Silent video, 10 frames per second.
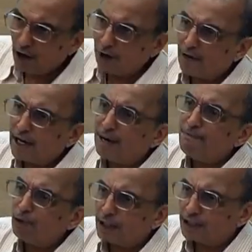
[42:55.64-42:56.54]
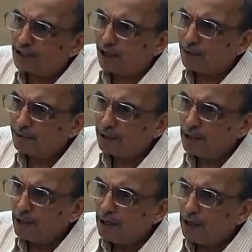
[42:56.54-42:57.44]
of a computational operation.
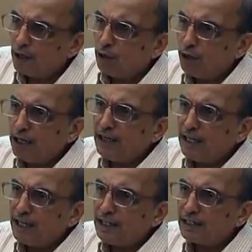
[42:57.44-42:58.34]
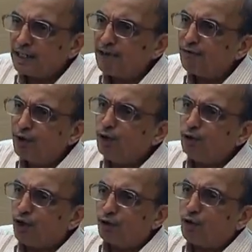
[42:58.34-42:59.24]
Only thing is, if we do
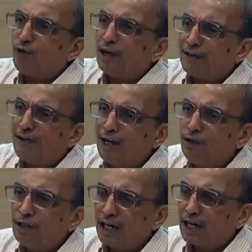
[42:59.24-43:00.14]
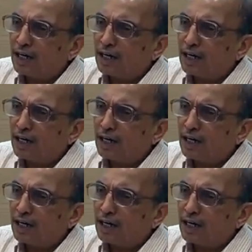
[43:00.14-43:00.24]
not know what a value in a